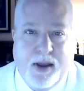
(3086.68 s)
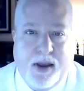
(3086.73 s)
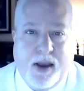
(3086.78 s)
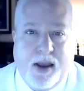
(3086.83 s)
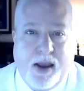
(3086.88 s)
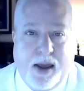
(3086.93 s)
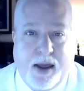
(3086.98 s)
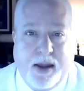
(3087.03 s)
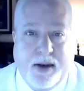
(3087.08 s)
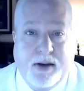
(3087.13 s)

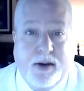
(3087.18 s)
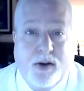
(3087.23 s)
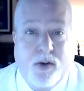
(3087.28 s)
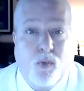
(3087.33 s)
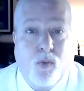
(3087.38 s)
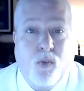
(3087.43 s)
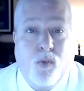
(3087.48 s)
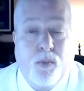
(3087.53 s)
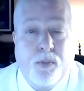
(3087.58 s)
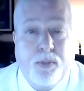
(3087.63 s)
And
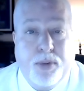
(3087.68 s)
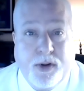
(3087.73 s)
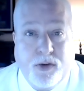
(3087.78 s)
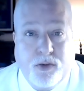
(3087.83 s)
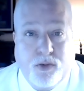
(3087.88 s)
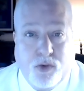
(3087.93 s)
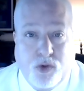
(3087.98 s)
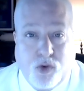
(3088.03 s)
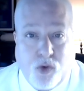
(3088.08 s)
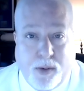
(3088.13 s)

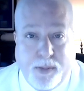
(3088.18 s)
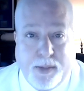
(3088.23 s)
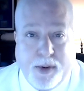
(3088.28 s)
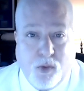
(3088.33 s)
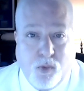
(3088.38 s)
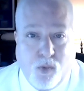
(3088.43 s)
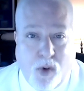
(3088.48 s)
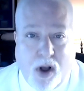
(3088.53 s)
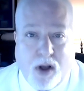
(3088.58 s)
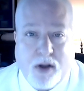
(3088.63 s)
please join me
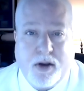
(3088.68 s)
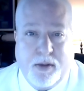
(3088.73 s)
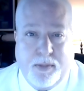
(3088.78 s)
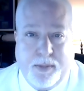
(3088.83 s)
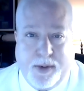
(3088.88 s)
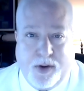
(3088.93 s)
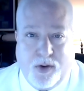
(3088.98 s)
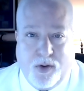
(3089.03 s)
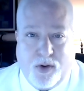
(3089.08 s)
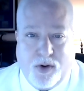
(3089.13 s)
in
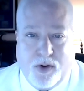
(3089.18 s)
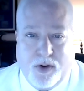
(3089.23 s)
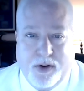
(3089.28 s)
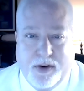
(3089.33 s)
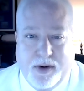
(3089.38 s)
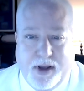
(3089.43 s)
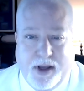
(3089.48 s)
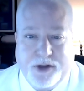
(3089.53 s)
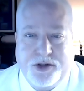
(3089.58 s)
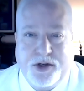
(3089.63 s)
welcoming her
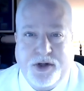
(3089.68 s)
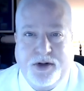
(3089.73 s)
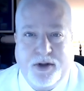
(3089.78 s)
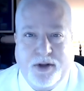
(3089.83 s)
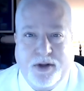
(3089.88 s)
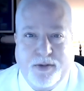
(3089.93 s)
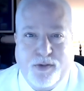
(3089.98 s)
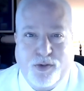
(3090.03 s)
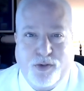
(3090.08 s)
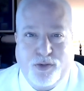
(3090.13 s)
as she
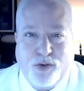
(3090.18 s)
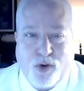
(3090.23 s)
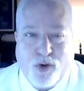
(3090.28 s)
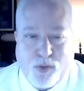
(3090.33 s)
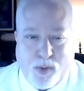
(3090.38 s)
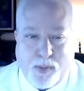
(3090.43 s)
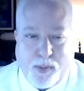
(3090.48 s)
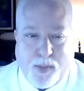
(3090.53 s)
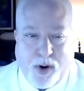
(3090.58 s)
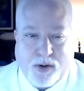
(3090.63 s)
delivers her
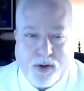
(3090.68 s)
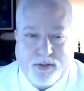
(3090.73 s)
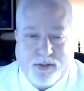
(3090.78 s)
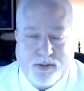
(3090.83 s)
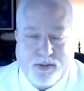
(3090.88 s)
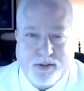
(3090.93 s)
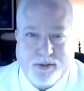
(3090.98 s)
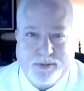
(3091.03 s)
remarks.